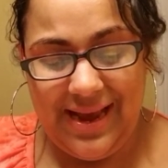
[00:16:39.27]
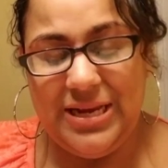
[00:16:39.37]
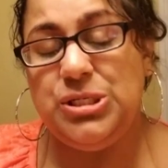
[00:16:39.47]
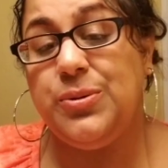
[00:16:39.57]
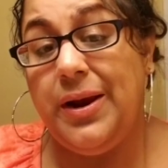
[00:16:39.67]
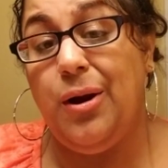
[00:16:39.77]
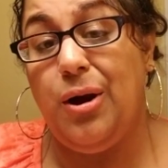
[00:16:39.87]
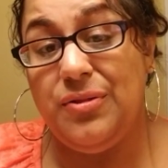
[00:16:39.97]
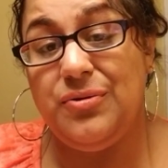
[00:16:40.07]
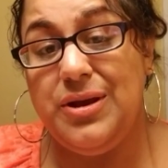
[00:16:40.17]
I'd trade
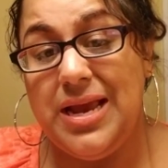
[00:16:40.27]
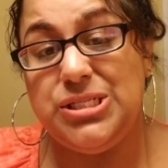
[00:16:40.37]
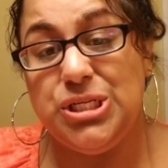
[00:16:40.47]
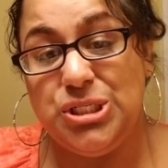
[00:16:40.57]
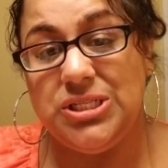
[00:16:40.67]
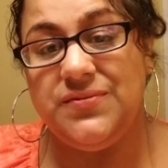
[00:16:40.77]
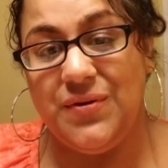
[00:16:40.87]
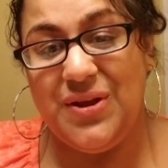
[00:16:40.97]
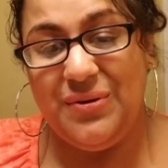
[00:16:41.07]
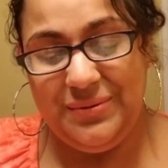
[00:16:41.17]
all the creation just
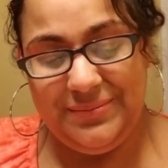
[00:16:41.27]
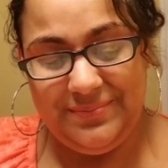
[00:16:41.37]
for you.